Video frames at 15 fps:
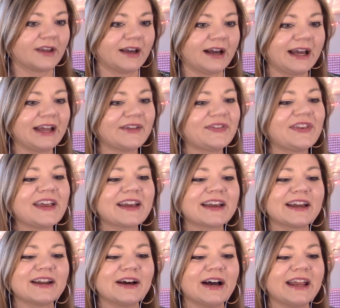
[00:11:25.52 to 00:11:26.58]

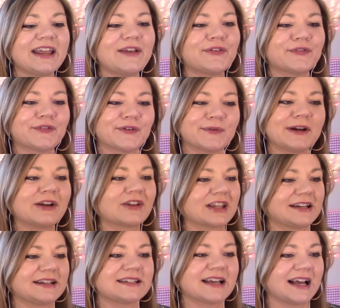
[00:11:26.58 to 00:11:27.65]
He's for real
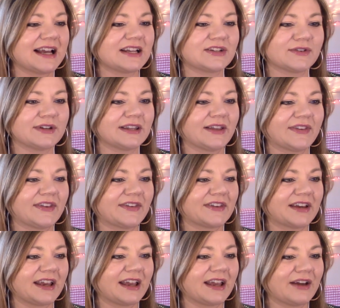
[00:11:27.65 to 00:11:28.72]
gonna die doing this, isn't
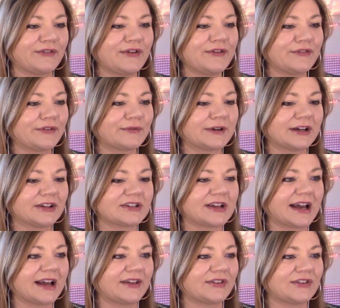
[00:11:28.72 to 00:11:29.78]
he? If he for real
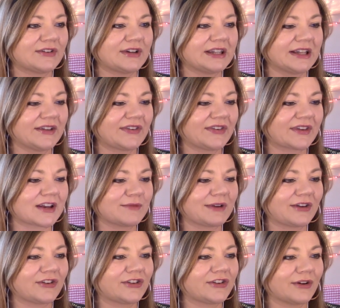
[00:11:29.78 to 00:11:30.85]
dies doing this, it's gonna be
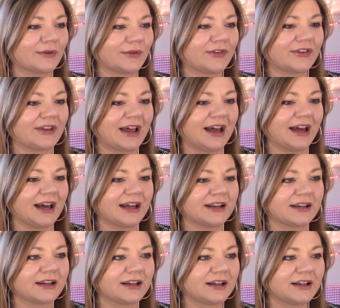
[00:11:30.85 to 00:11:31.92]
so
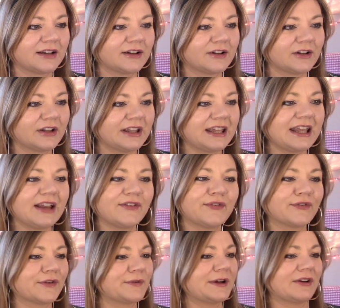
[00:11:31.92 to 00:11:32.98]
sad. He's
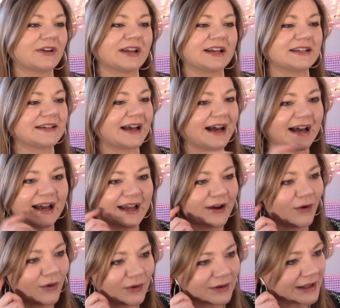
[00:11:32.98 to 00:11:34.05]
for real gonna die.
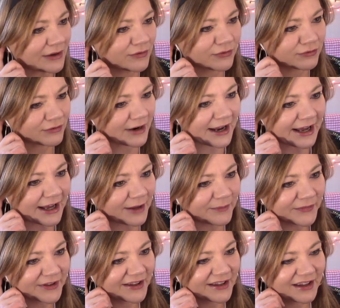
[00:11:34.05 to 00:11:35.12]
Holy
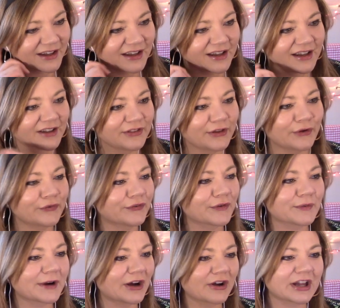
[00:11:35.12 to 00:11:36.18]
crap. They're for
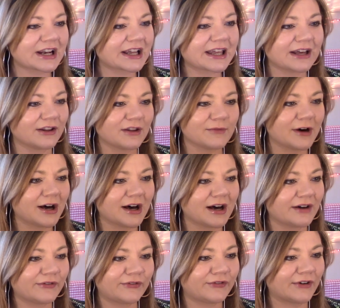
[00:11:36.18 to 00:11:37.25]
real gonna kill him
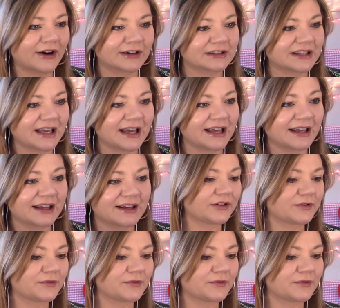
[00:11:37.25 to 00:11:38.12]
off, aren't they?